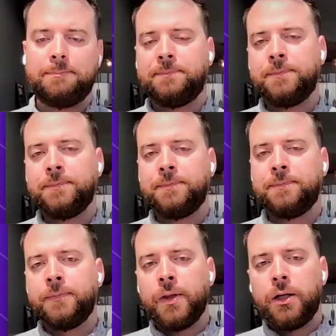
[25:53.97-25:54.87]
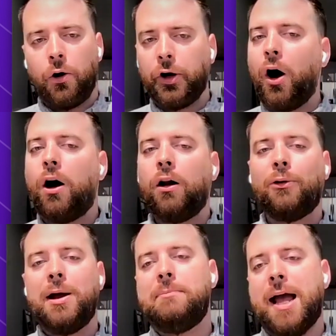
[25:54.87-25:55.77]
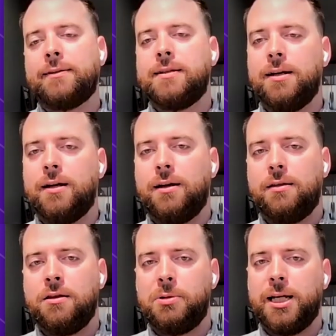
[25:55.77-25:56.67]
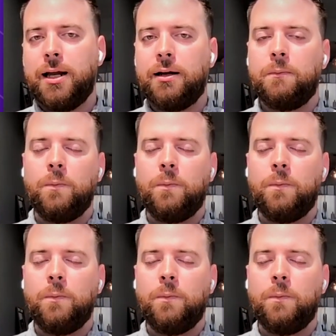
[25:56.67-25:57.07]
So going all the way back to the beginning,